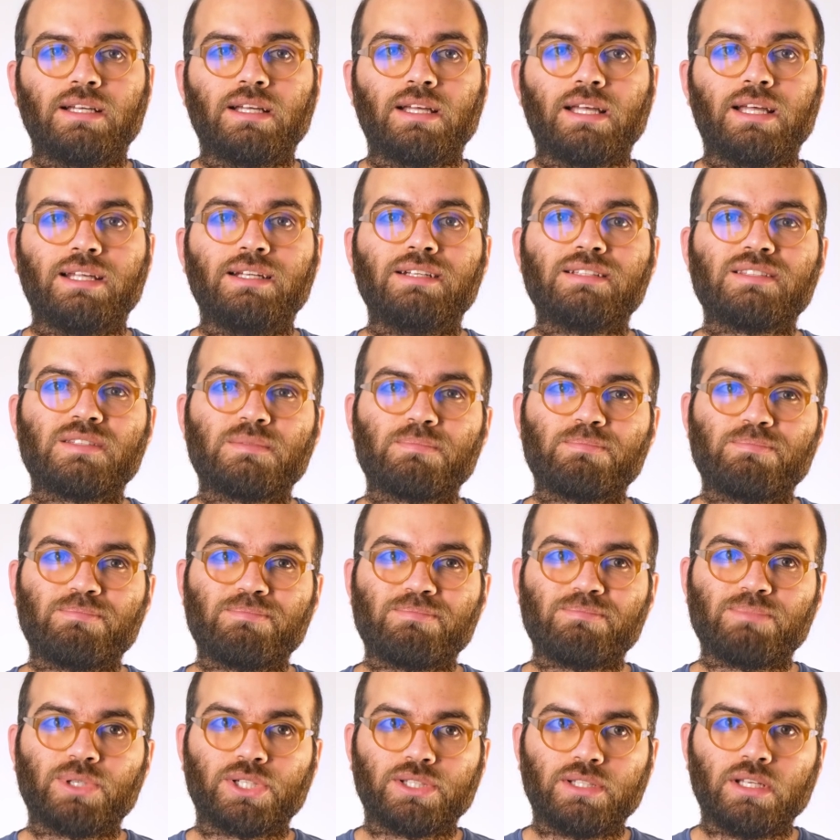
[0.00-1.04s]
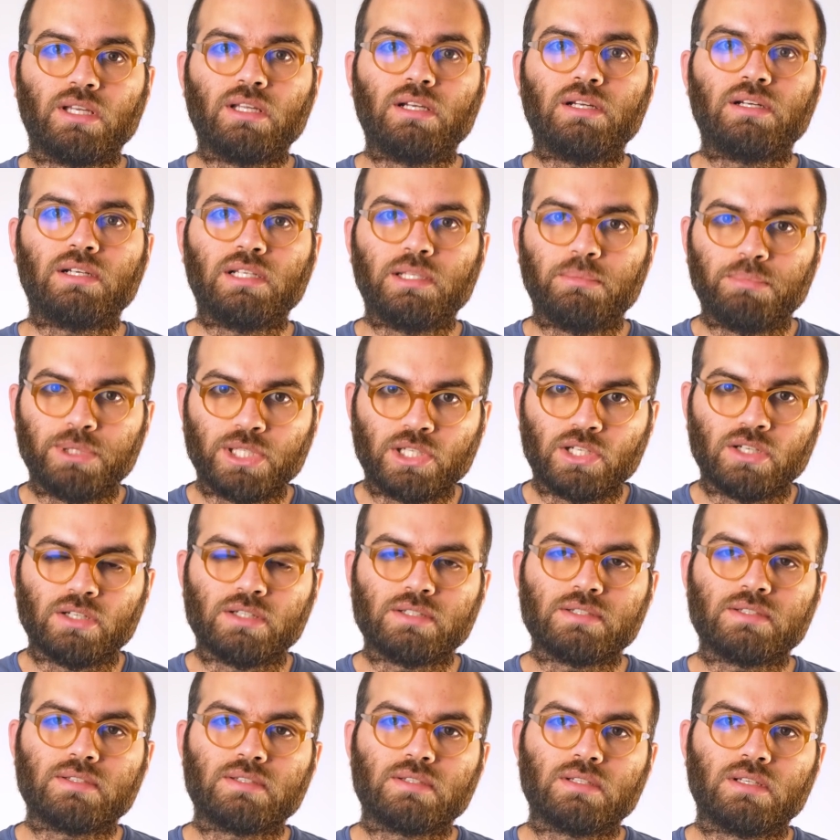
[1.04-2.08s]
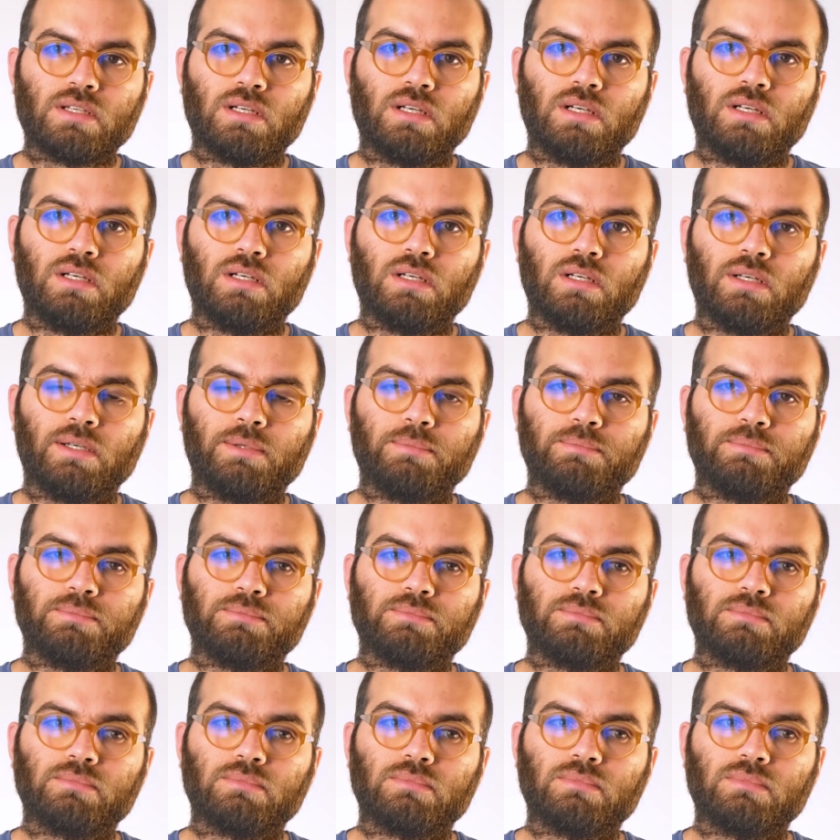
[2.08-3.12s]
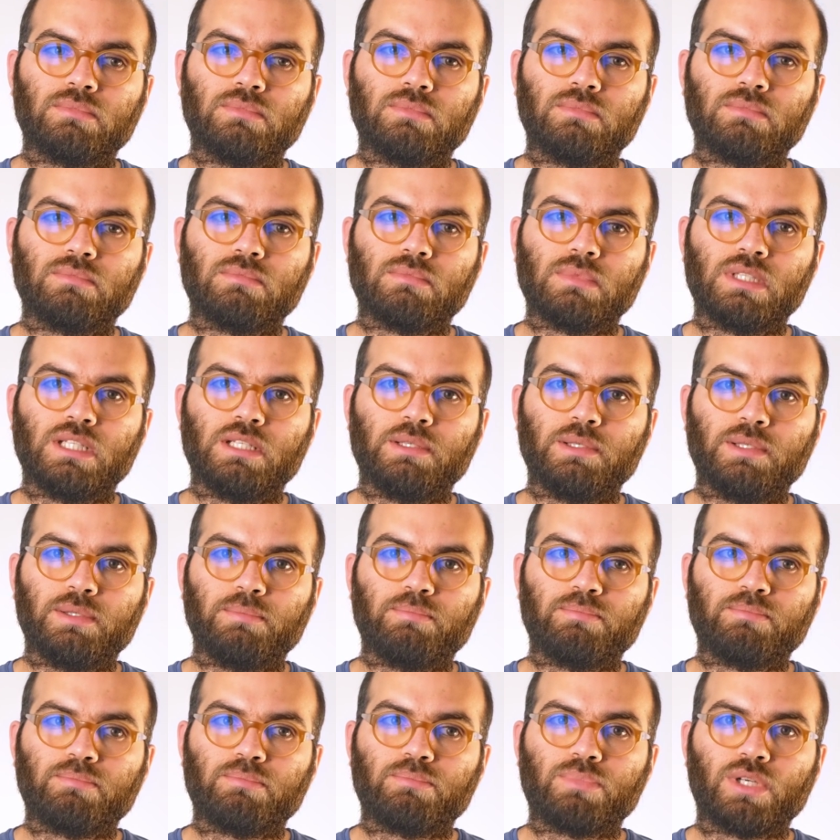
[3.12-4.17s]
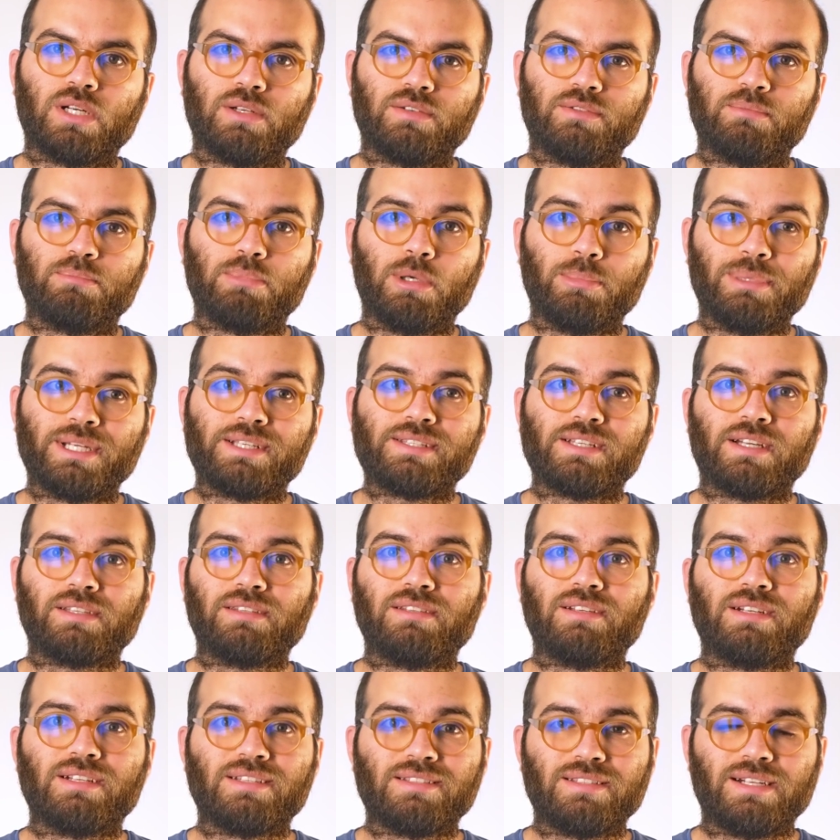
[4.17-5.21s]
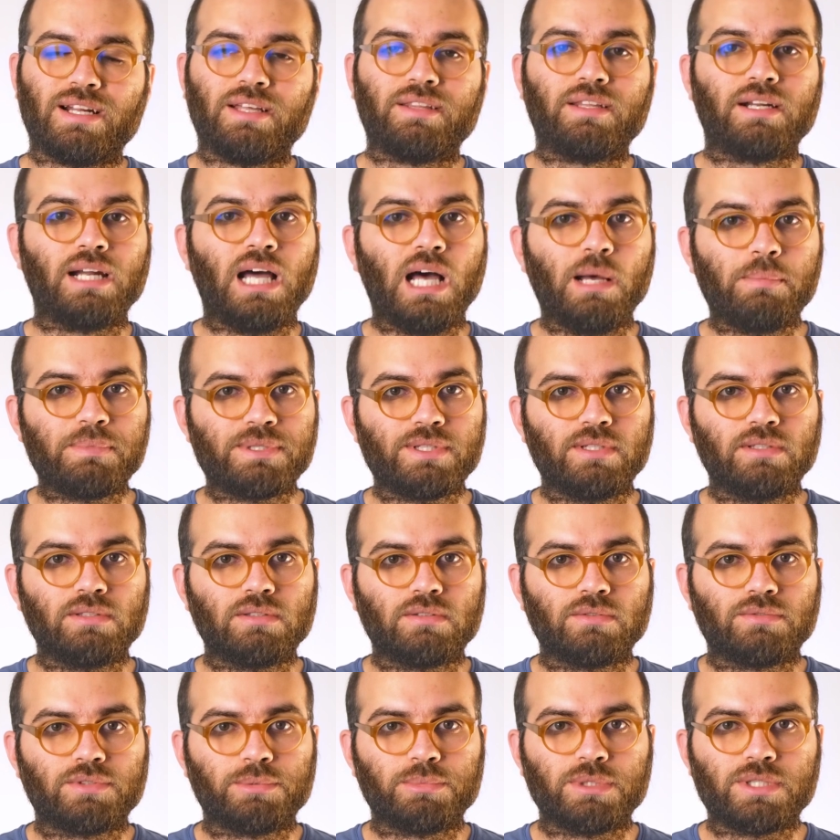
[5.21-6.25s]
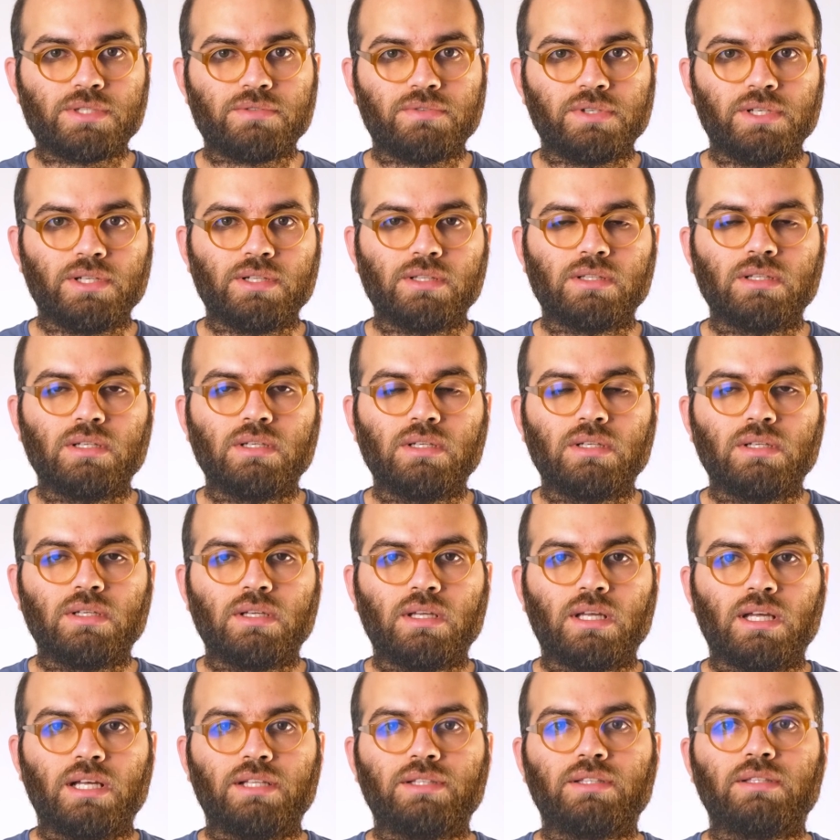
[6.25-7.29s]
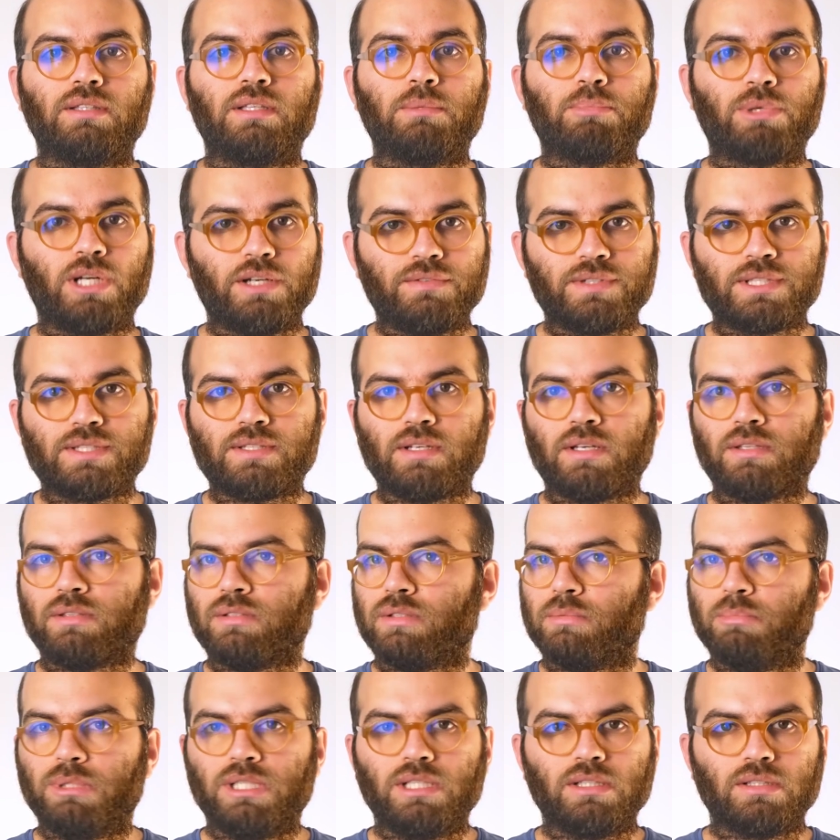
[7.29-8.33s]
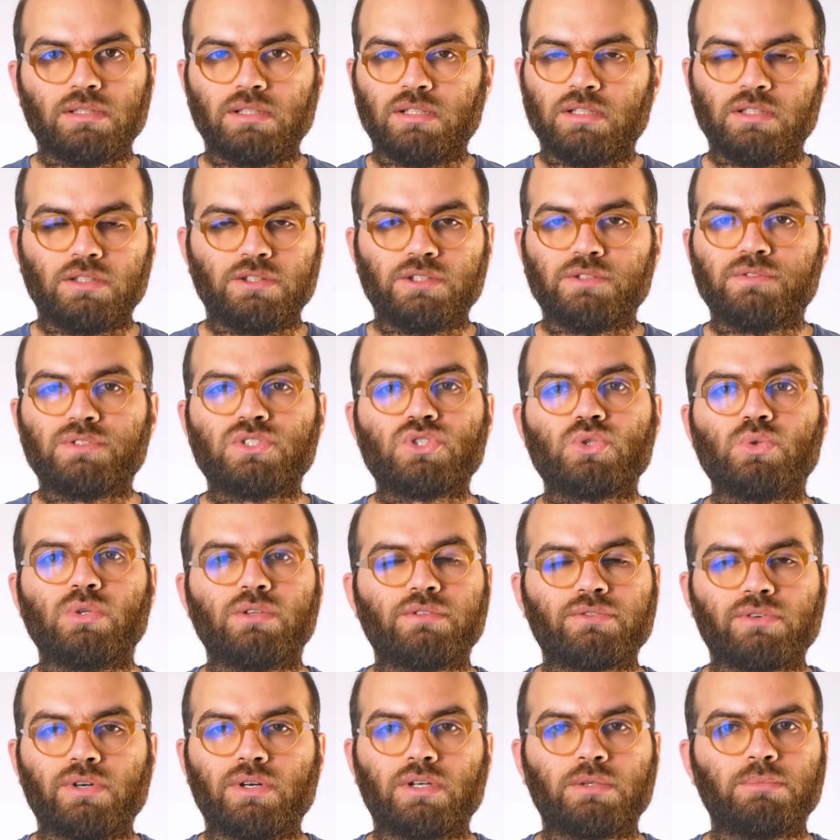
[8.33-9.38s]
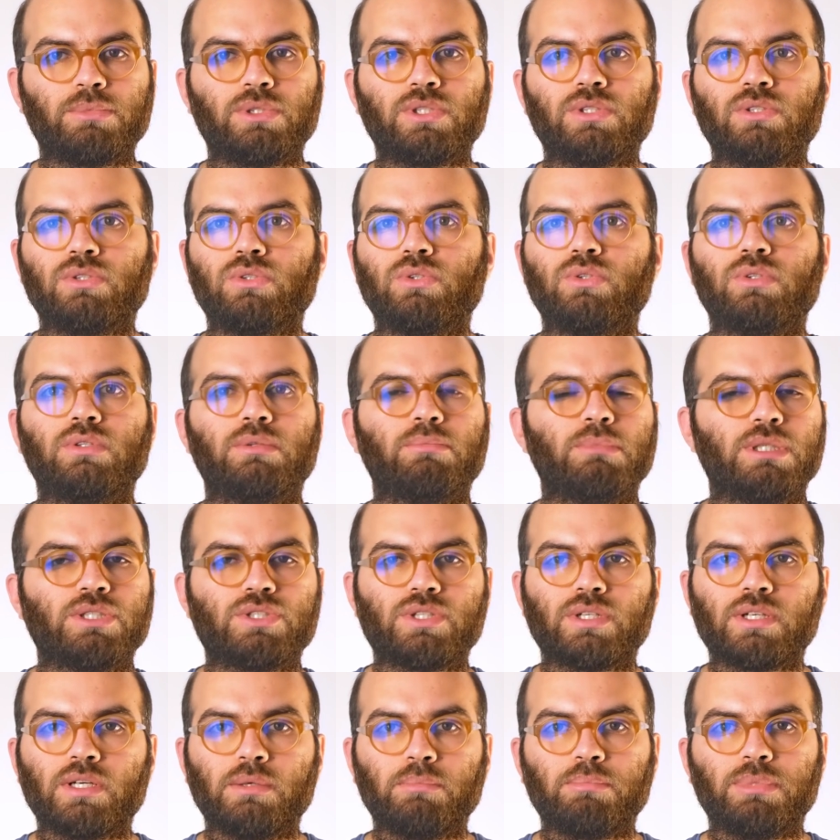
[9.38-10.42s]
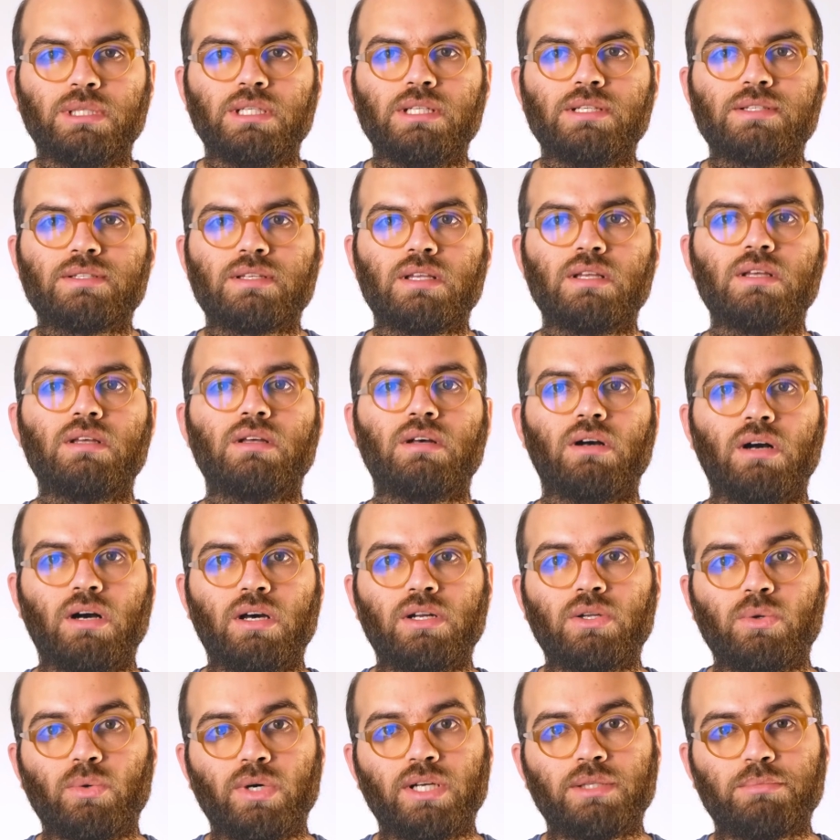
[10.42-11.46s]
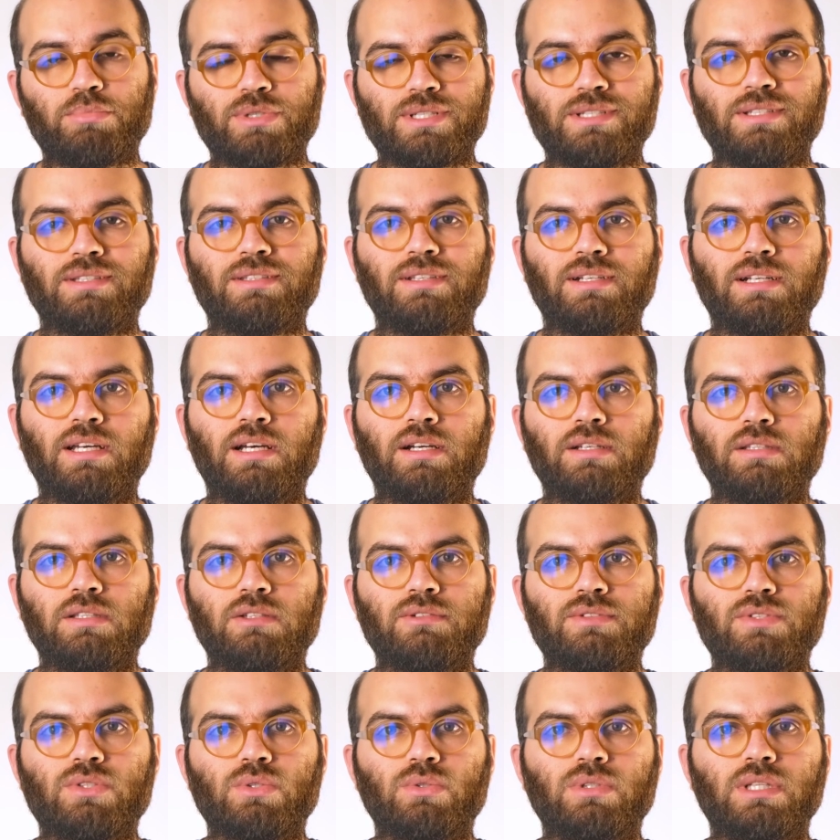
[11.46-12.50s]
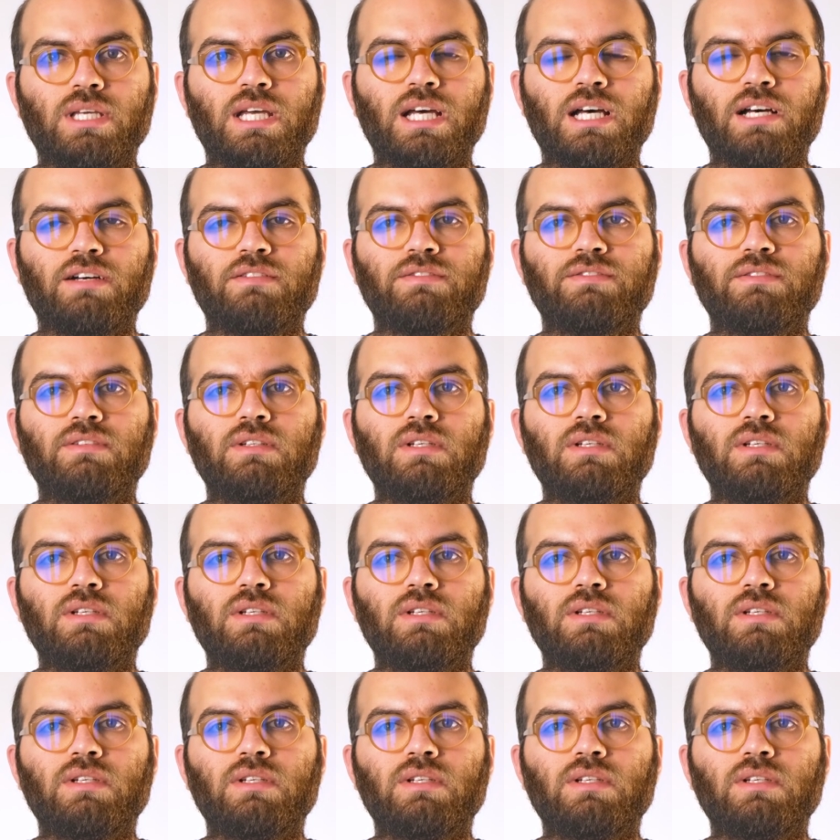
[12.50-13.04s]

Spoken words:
And it's particularly because the public sector is rather absent from this field, and the private sector, be it an individual farmer or major companies, are quite present and active. So they have